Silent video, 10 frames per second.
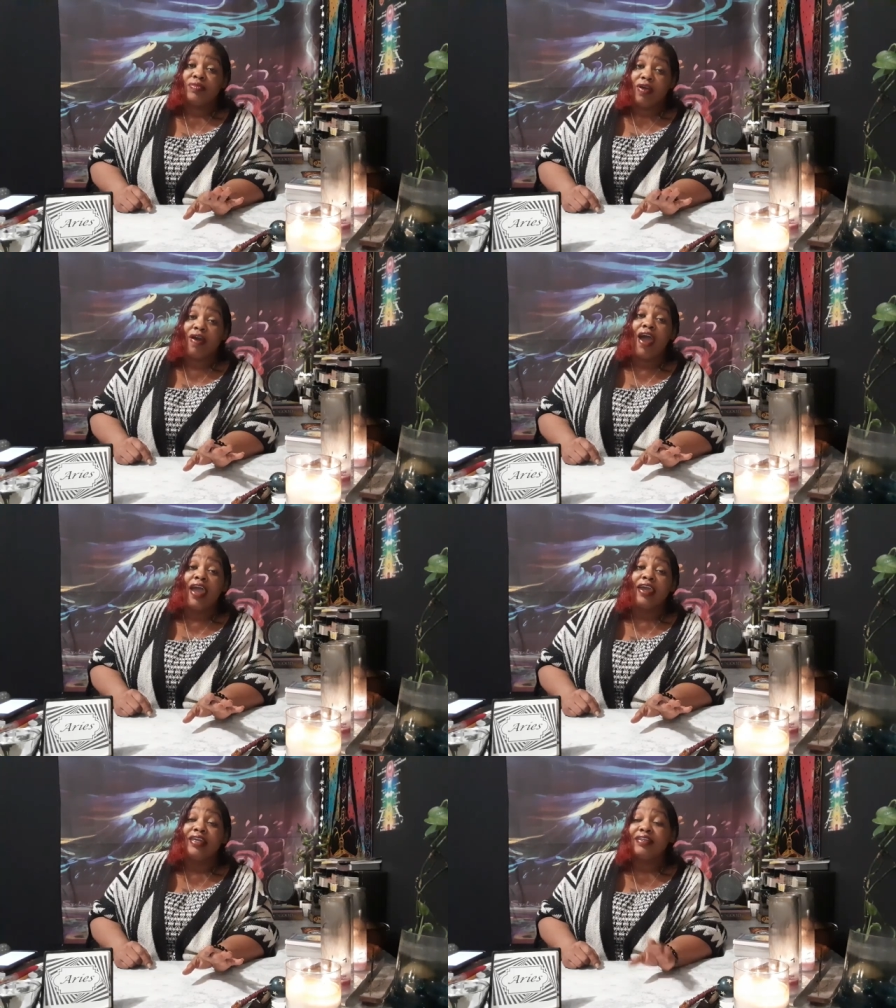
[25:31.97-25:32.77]
All
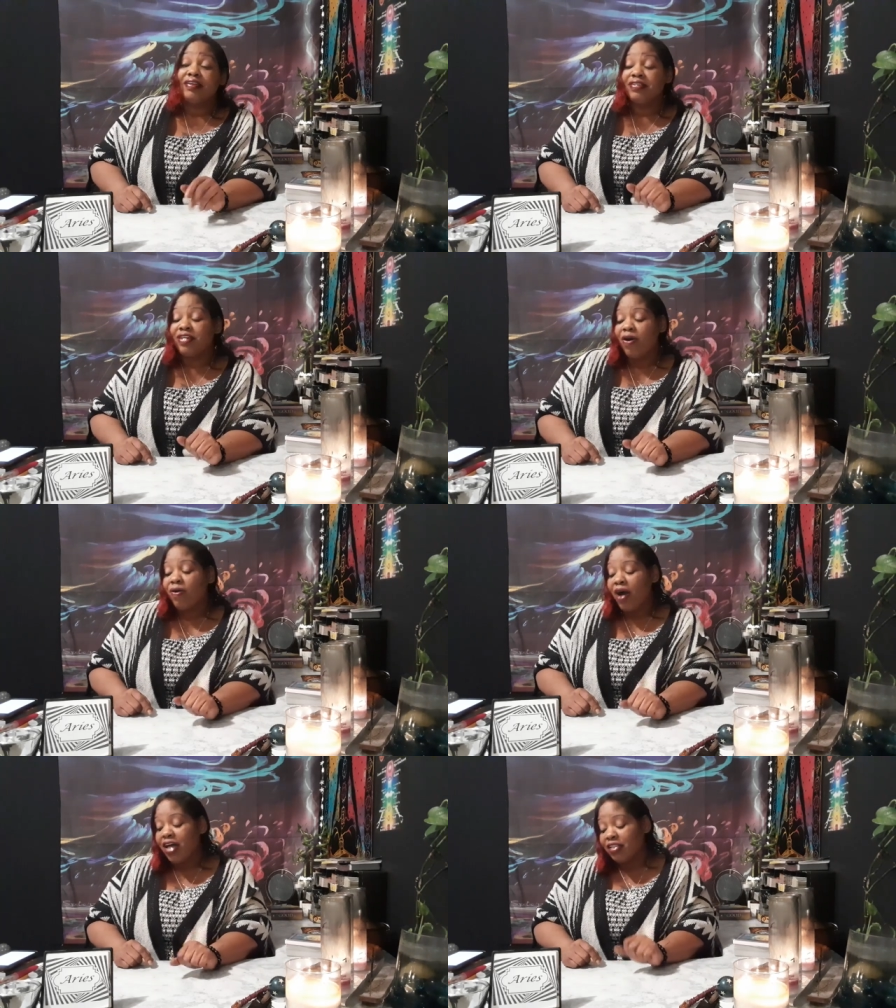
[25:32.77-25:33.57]
right?
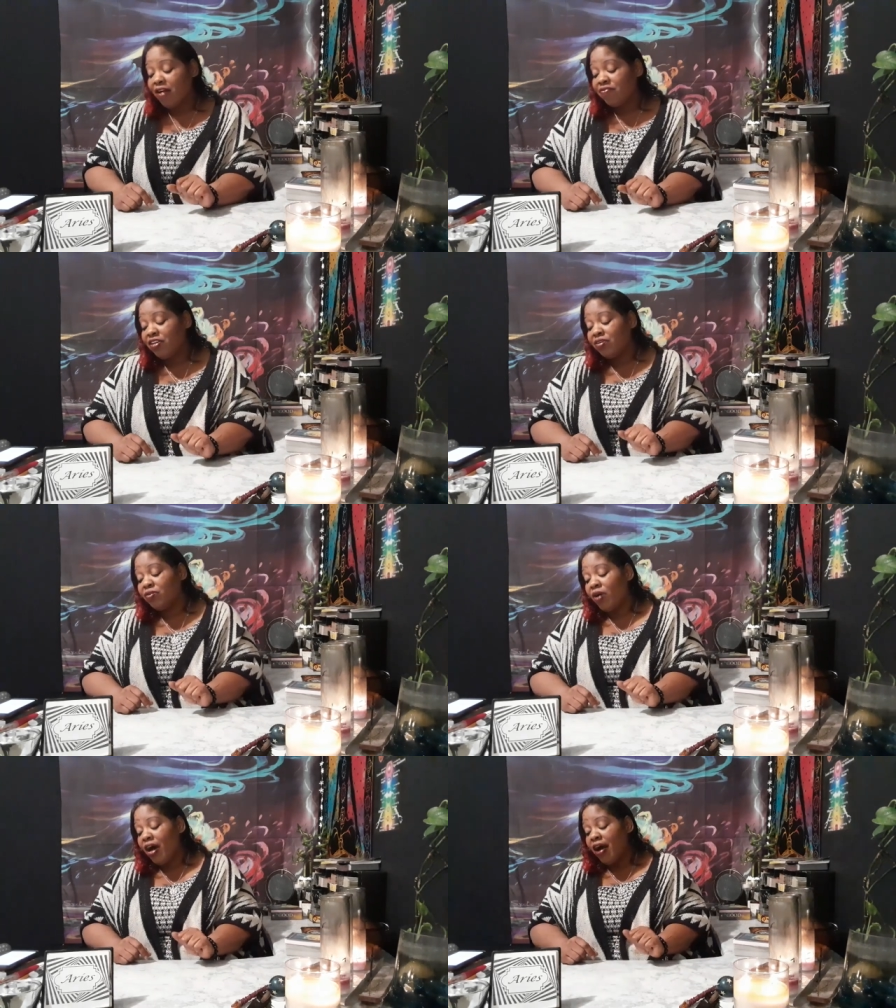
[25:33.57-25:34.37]
So, I love
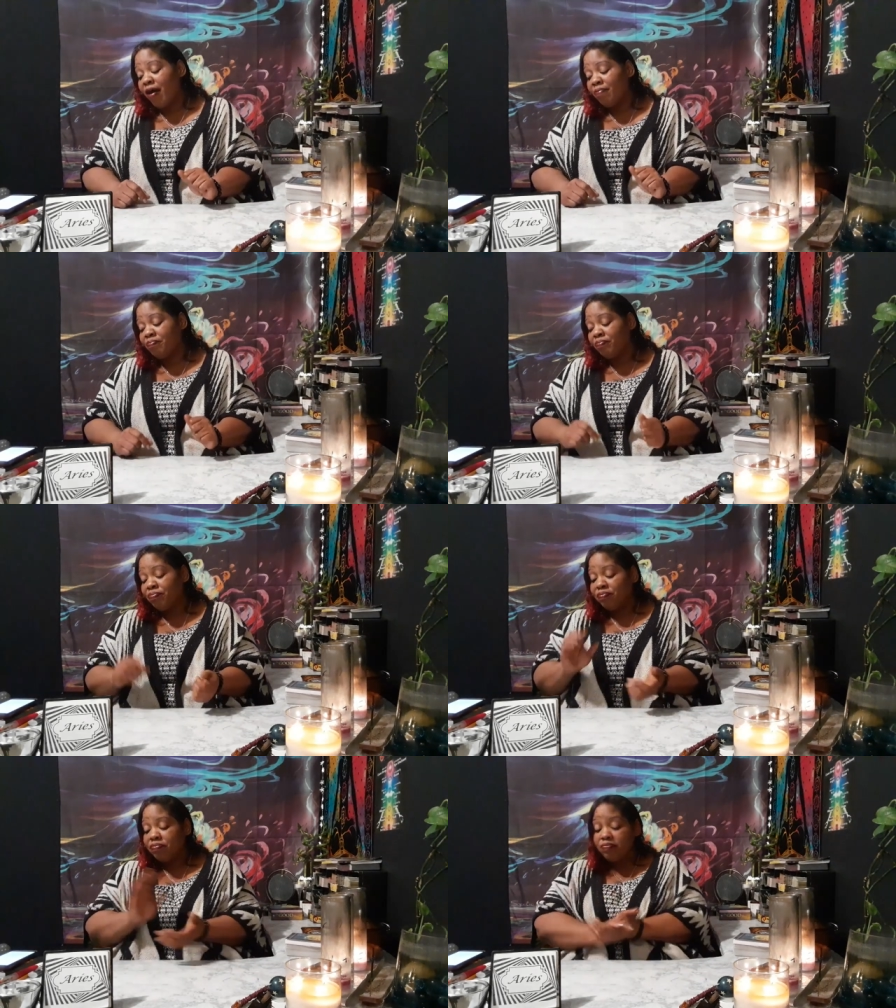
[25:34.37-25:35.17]
you. Um,
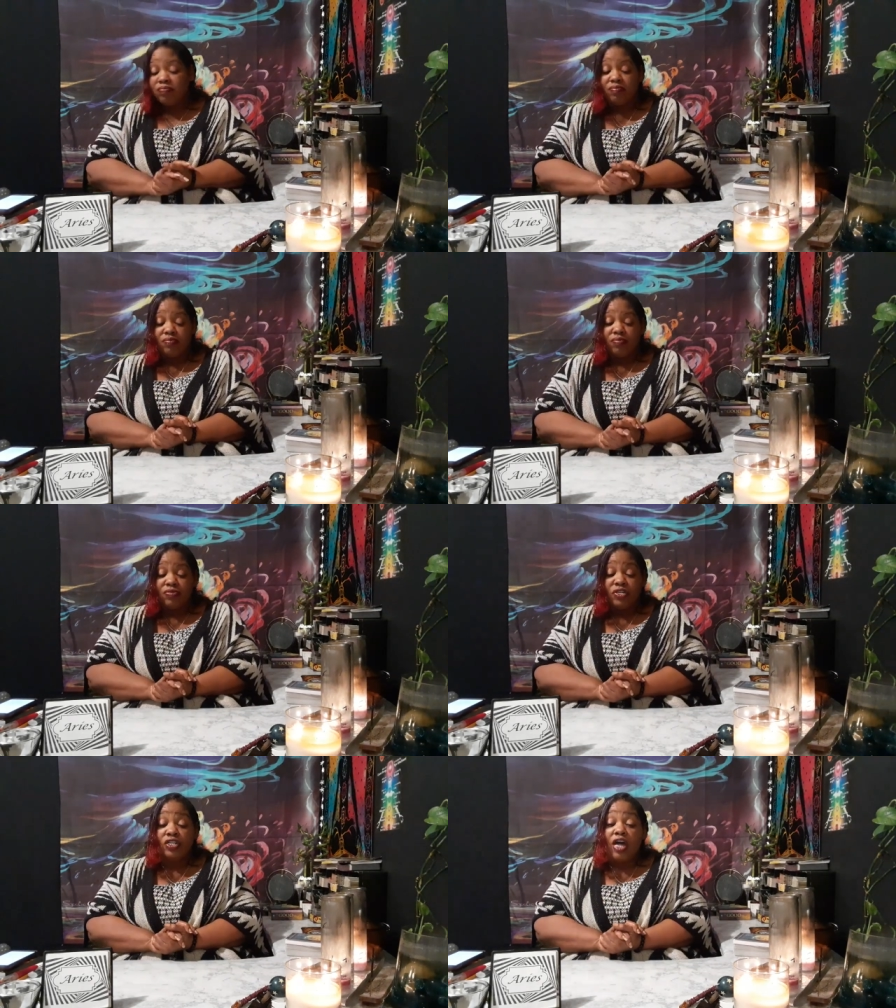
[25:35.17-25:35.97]

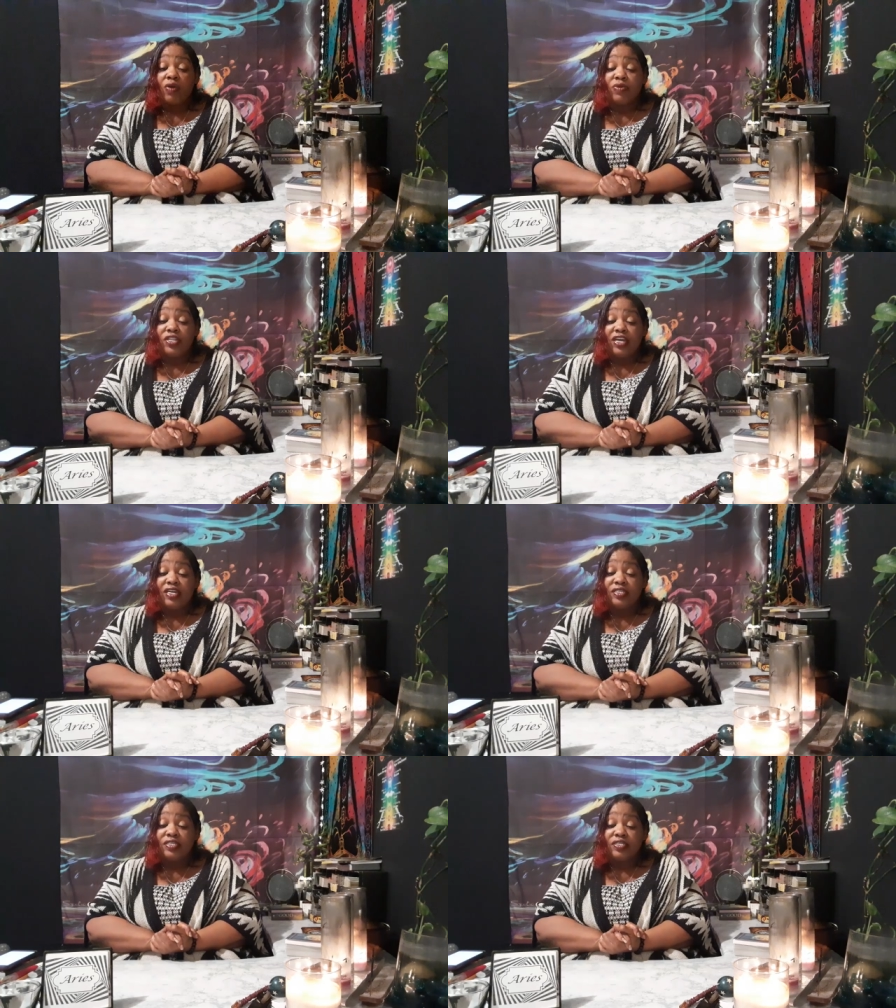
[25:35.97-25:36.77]
good luck with
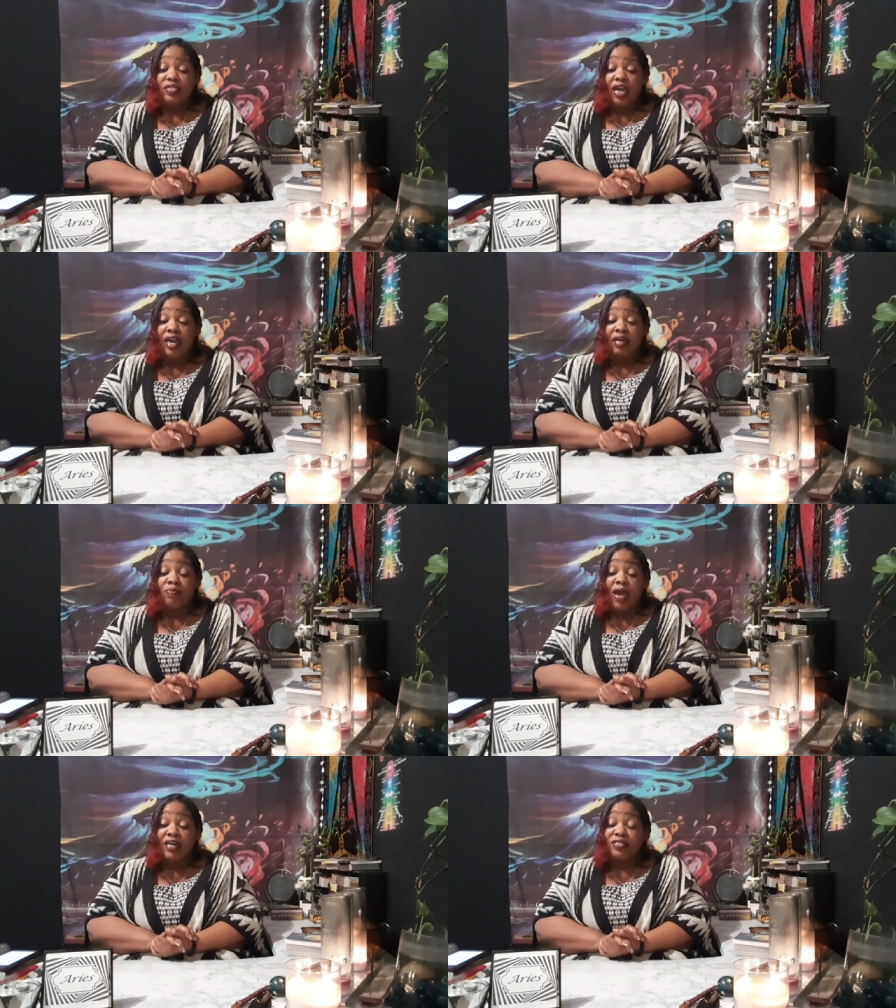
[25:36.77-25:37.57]
this. And
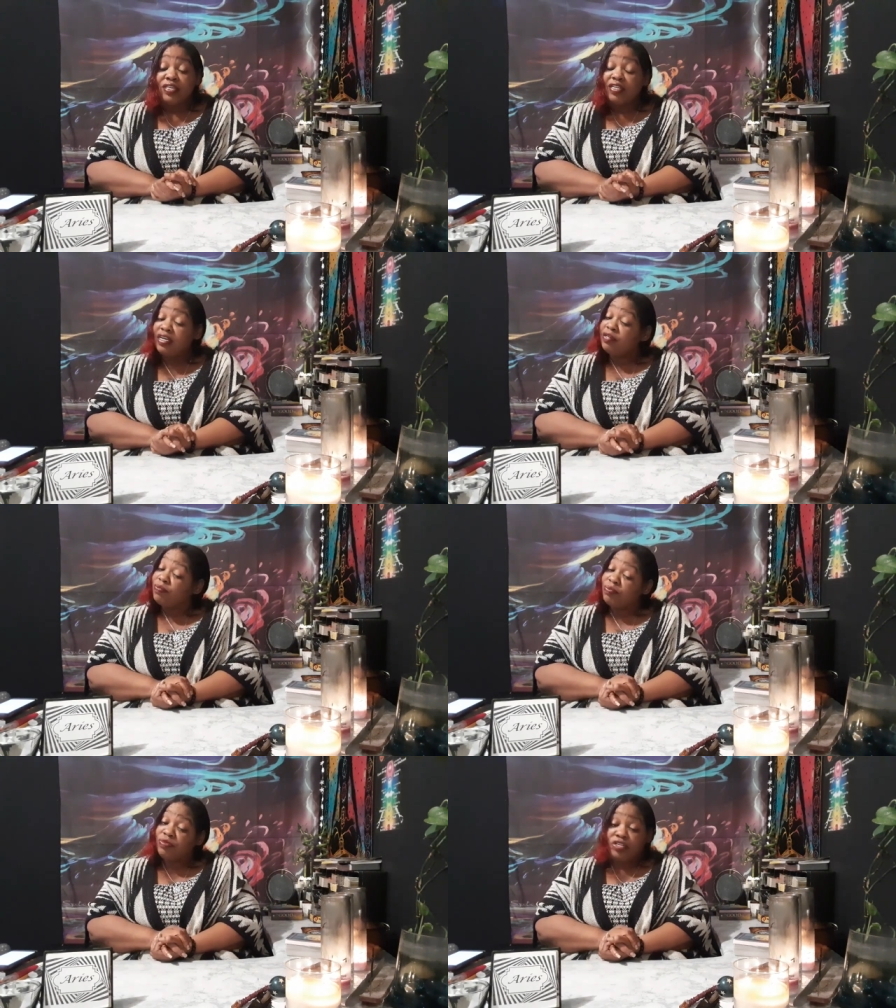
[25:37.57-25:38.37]
masculine,